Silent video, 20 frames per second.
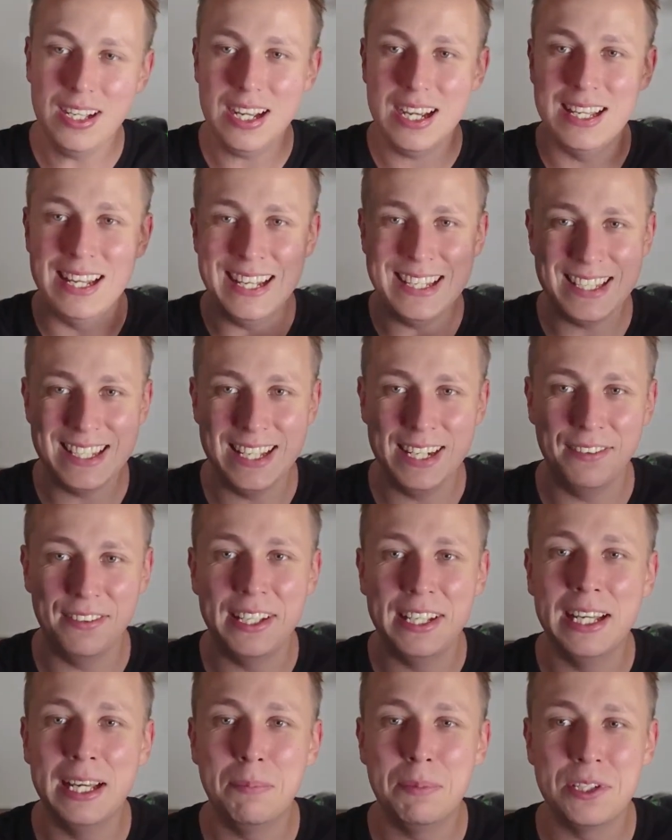And that's the end of
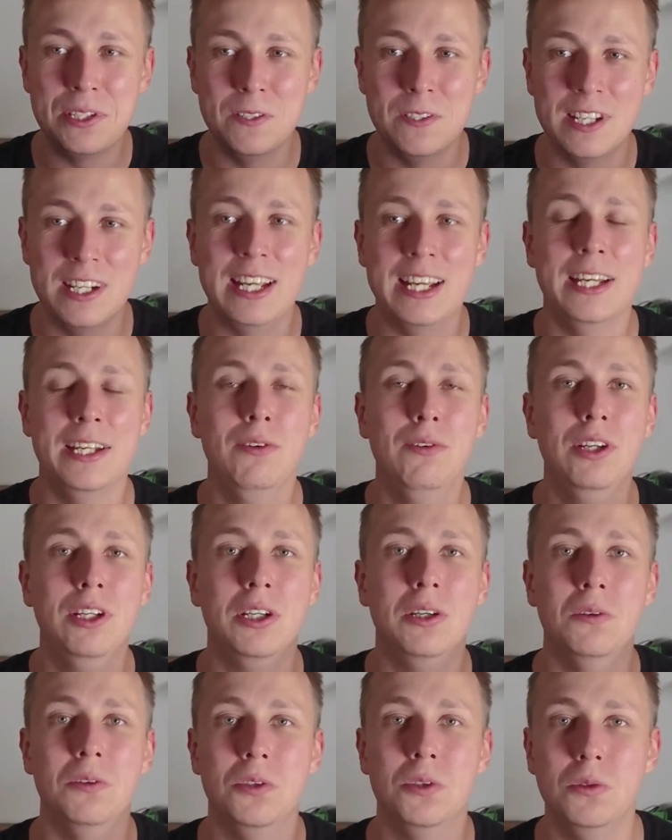the episode today. I don't want to
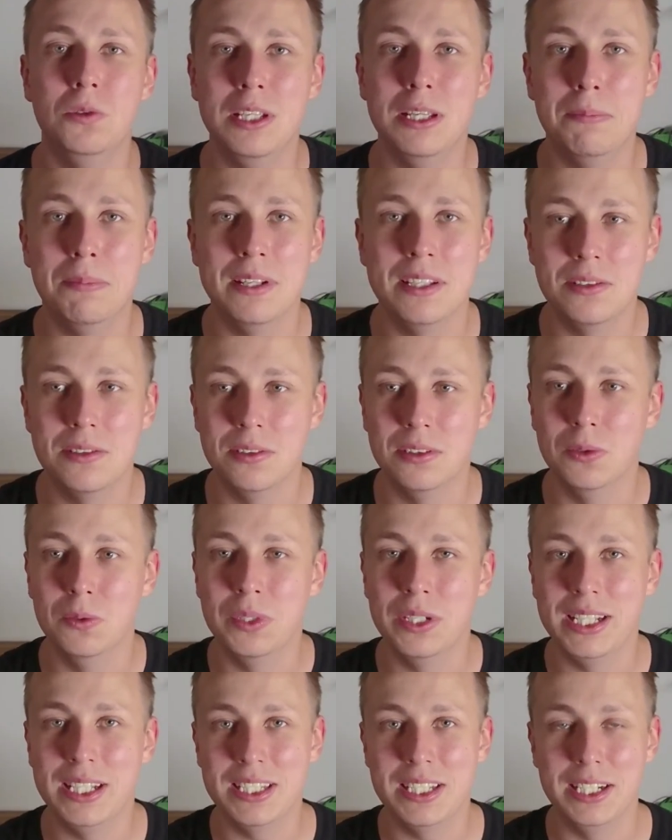go too deep into the
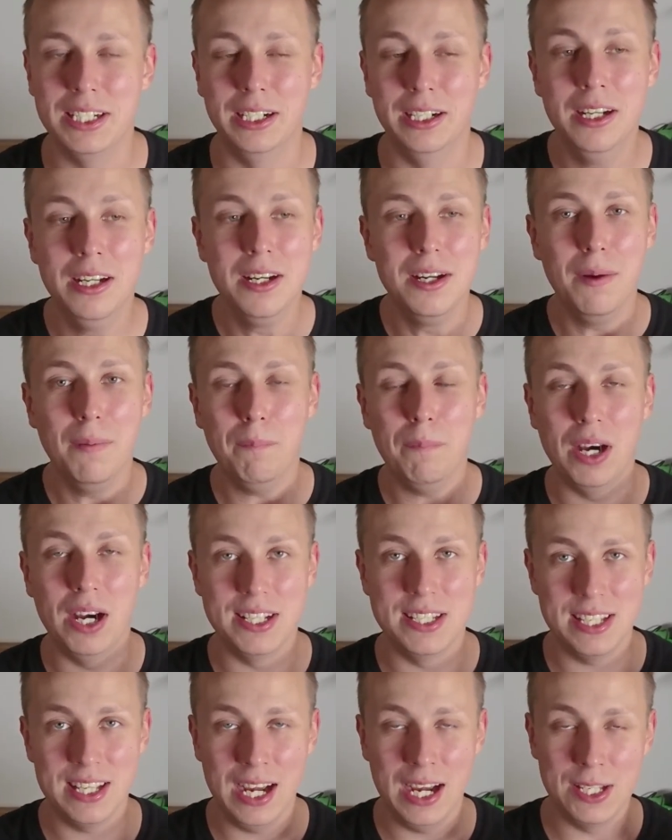weeds here,
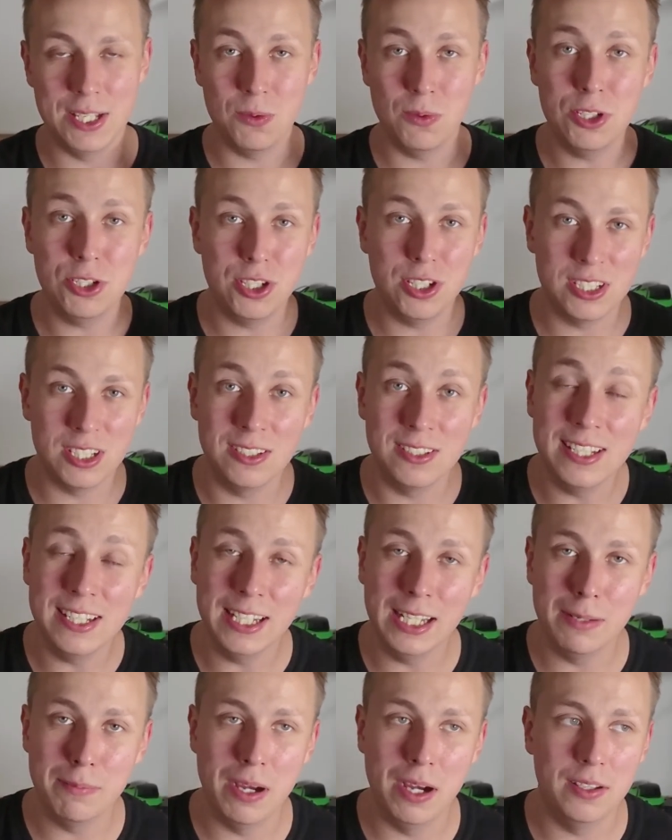but I just want you to start
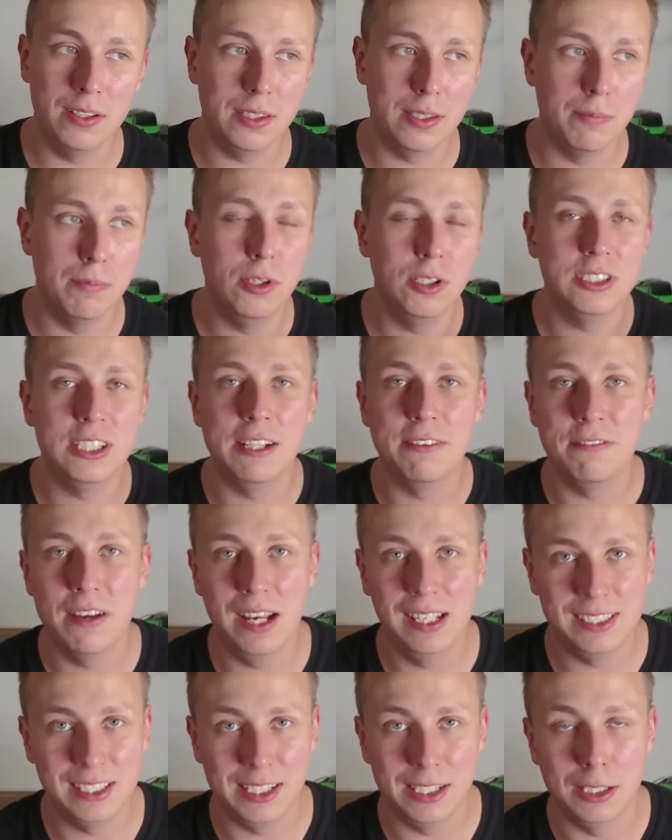thinking about the
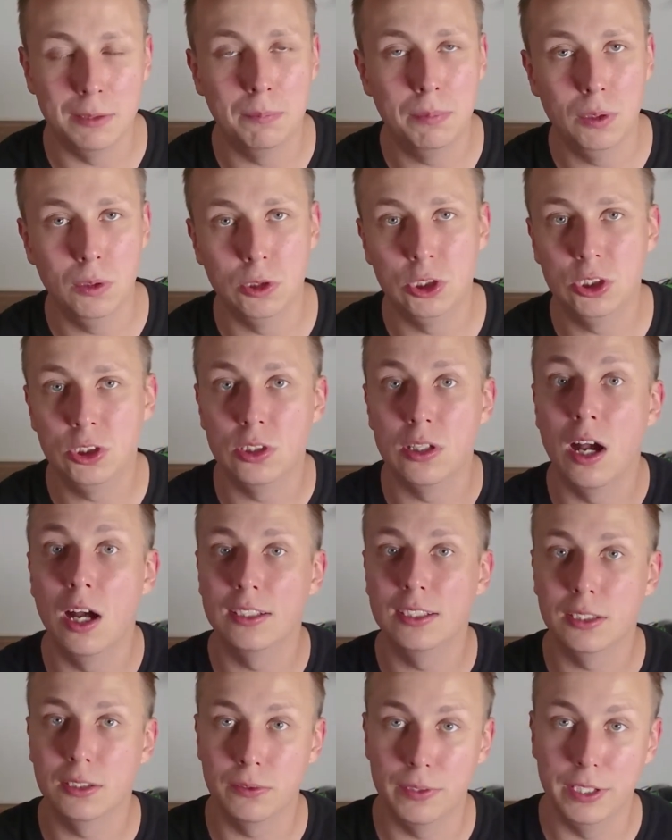multifaceted approach to
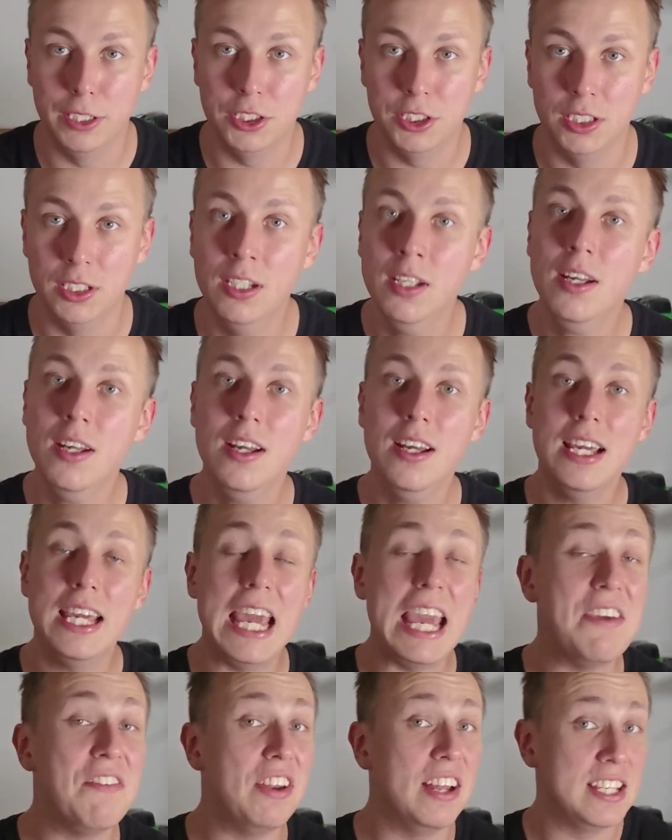content creation.
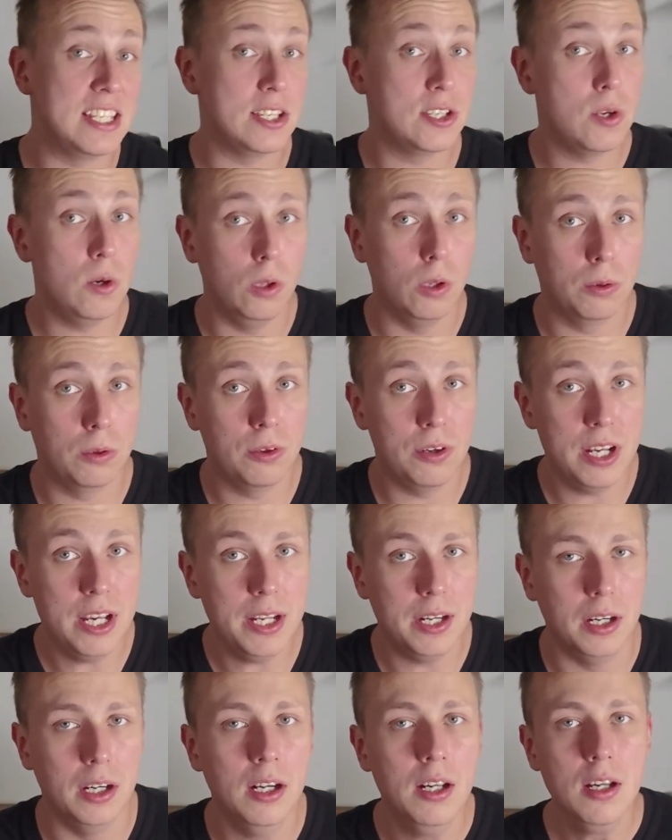Even as a solo
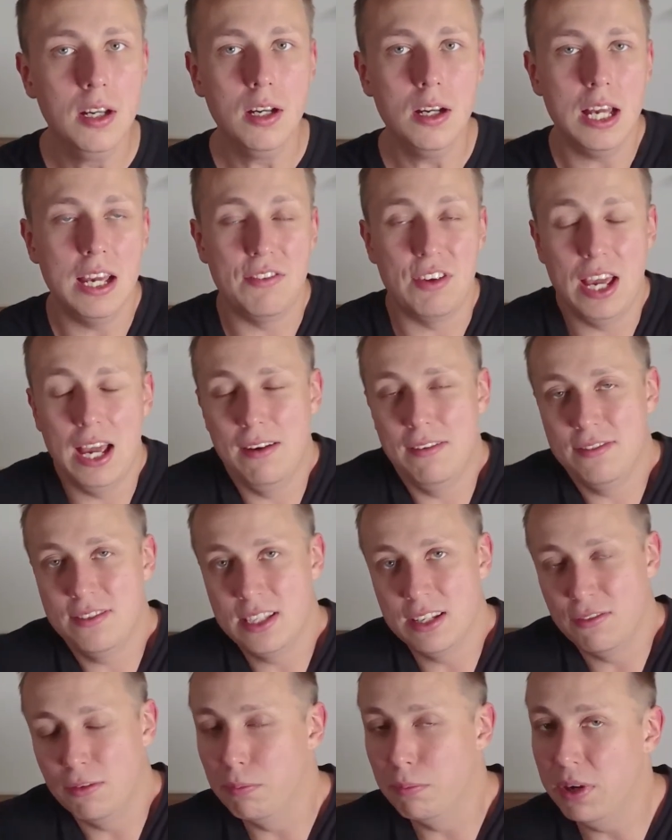creator, if you have
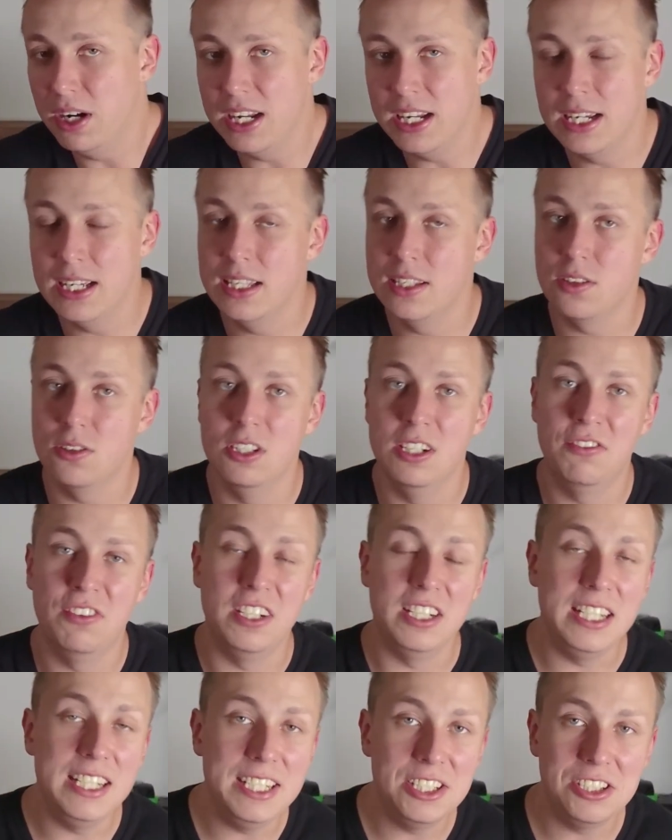different brands or different
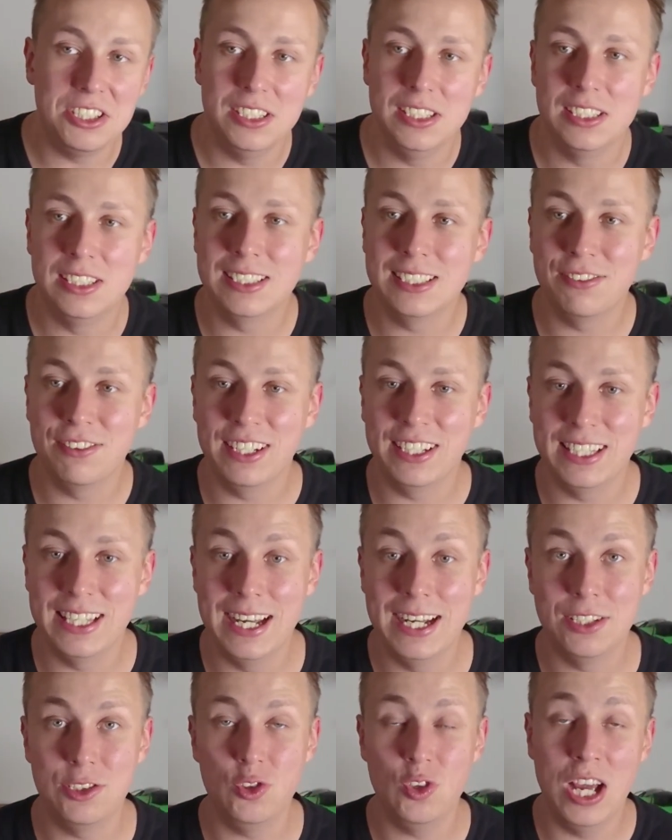niches and stuff like
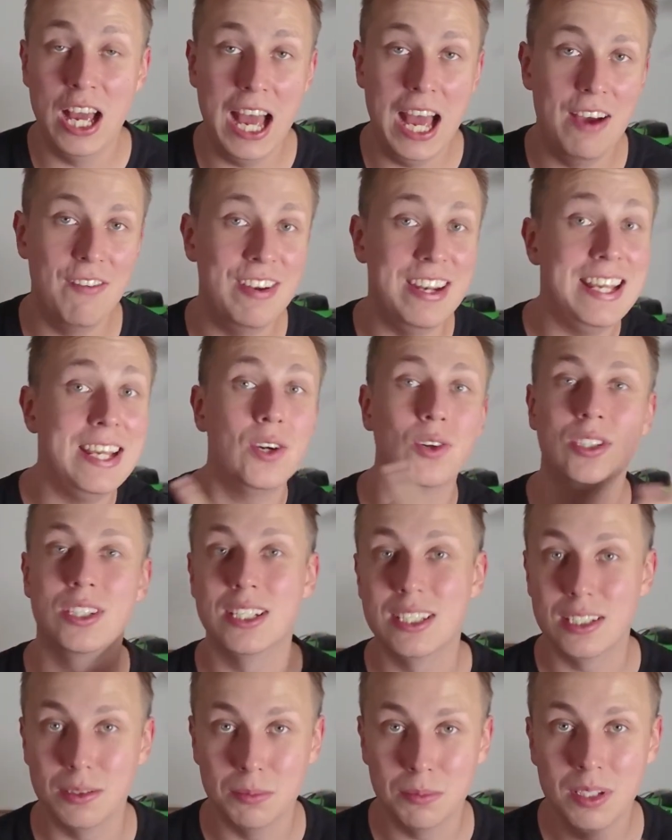that, you have an
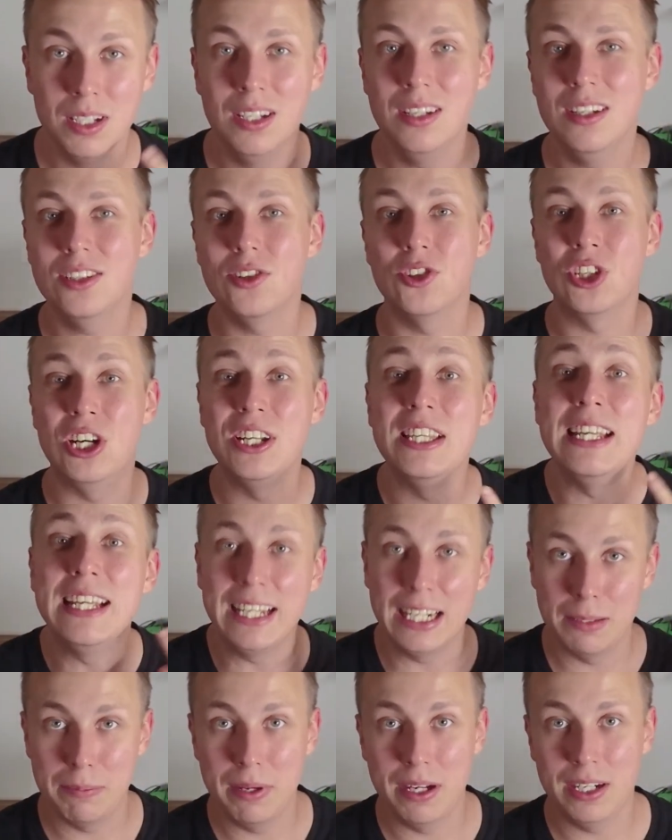ecosystem. So start
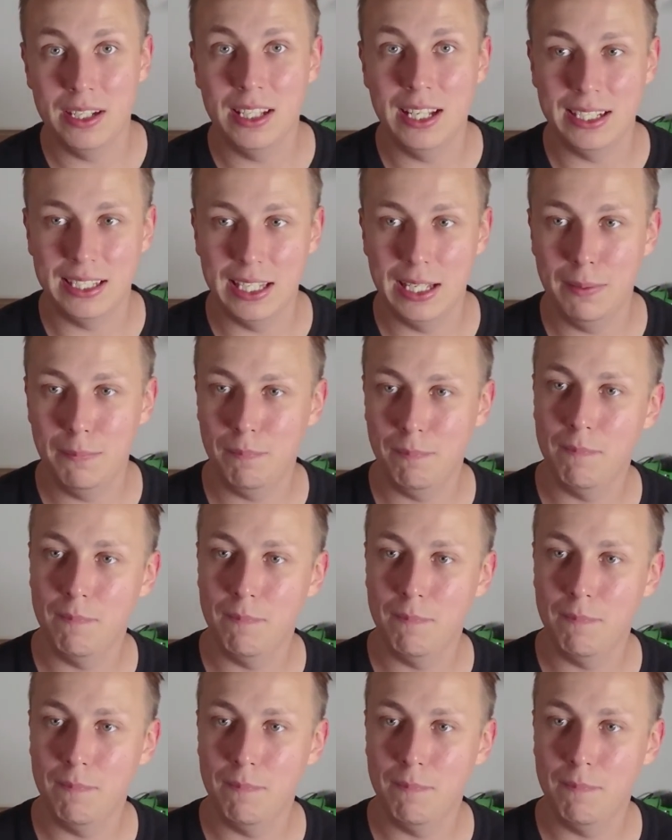thinking about it like that.